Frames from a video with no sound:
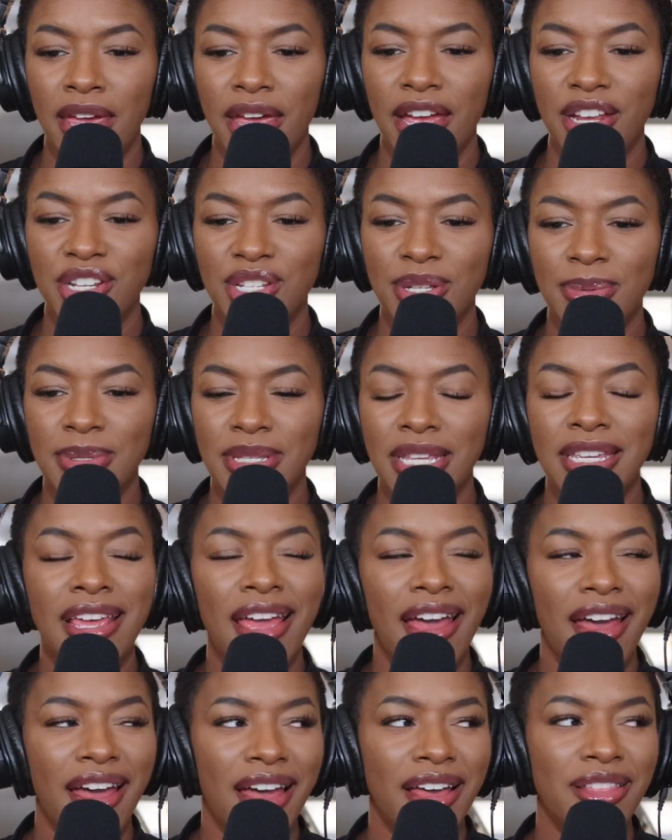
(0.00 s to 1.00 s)
and she was like,
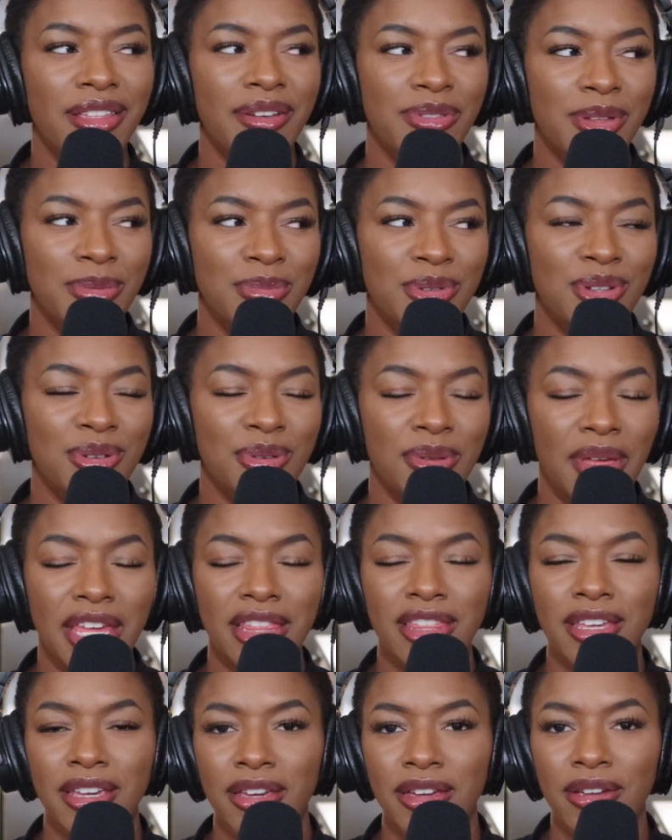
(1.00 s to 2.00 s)
yeah, I love them too.
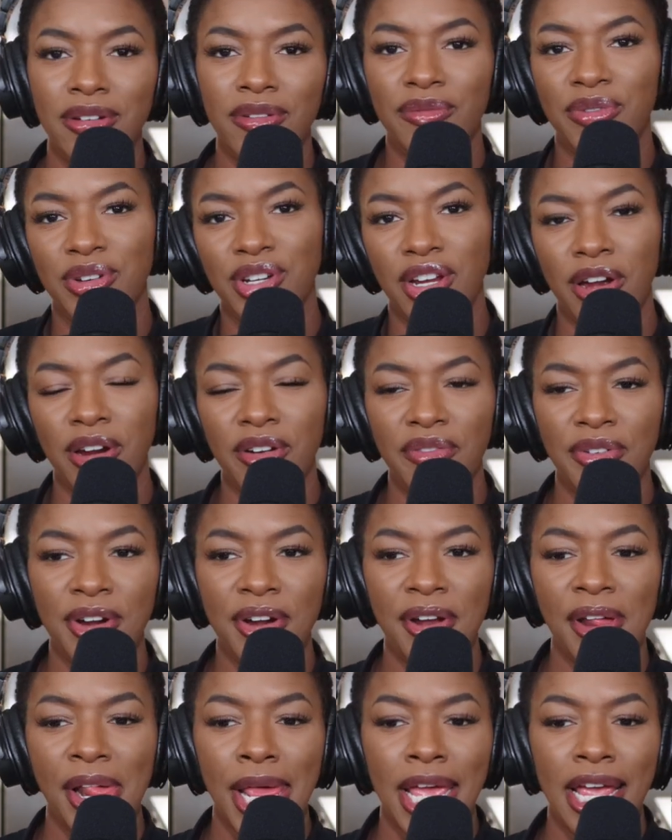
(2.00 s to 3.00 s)
Like the
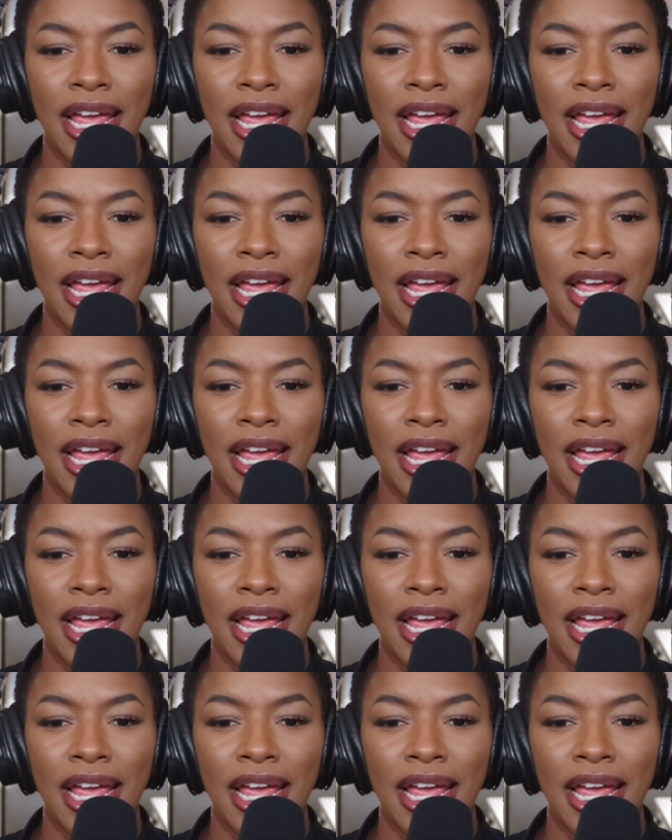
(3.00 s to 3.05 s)
photographer.